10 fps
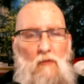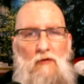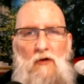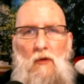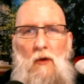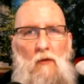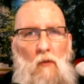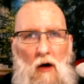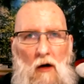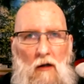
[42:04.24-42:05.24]
for a quick
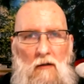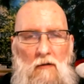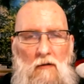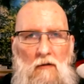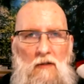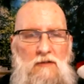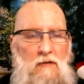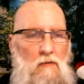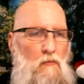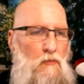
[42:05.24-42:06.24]
walk.
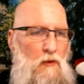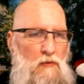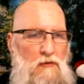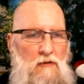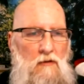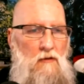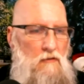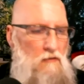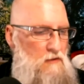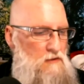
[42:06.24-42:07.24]
People
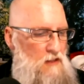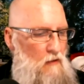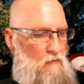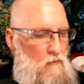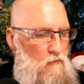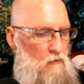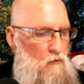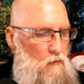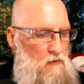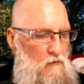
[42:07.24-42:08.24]
discount
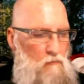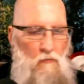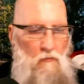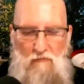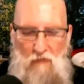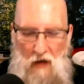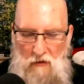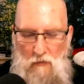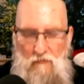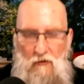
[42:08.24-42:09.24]
the
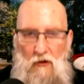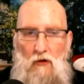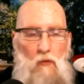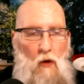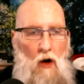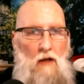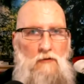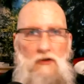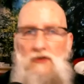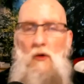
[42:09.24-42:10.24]
value of a good walk.
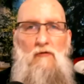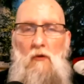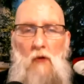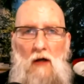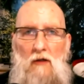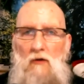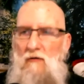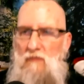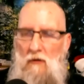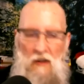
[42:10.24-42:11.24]
Just going for a walk. You don't have
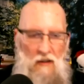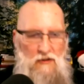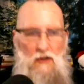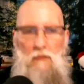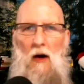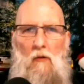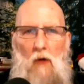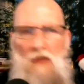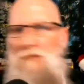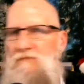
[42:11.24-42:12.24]
to. It's not a power
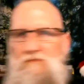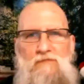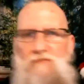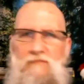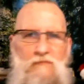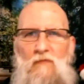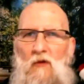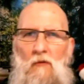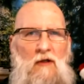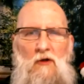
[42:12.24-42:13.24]
walk,
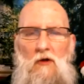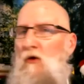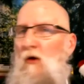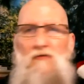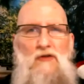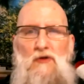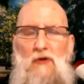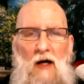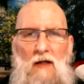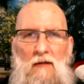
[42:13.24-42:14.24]
right? You don't have to do
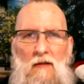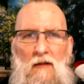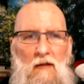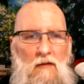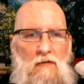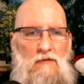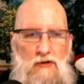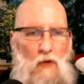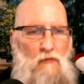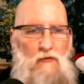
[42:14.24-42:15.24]
that. Just
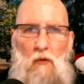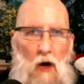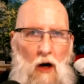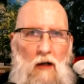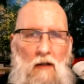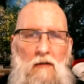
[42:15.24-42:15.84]
go for a walk.